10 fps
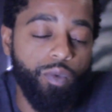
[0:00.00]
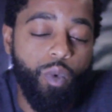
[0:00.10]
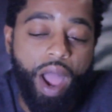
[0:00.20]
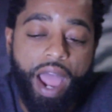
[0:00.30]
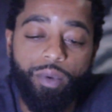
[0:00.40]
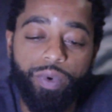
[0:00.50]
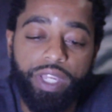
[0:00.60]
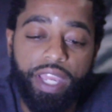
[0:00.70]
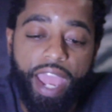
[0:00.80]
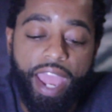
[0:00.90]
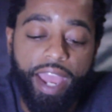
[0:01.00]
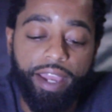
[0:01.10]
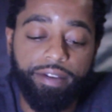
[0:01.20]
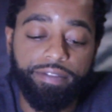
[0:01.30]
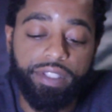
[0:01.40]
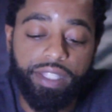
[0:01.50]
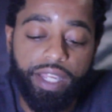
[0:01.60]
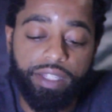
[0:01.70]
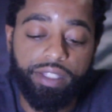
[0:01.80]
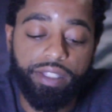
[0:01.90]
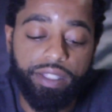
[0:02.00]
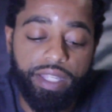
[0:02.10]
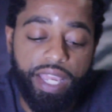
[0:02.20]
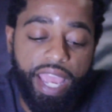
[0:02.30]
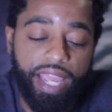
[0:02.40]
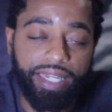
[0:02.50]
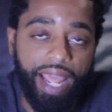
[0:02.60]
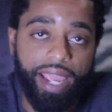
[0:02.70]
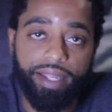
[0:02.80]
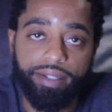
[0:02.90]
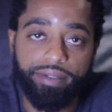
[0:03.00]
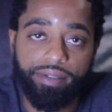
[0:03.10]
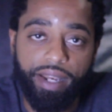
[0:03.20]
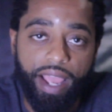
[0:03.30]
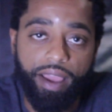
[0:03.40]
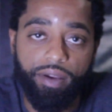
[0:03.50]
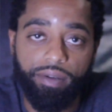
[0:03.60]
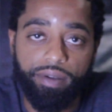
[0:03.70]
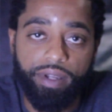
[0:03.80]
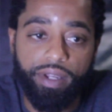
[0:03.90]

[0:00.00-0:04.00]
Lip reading: why we have sex at night now,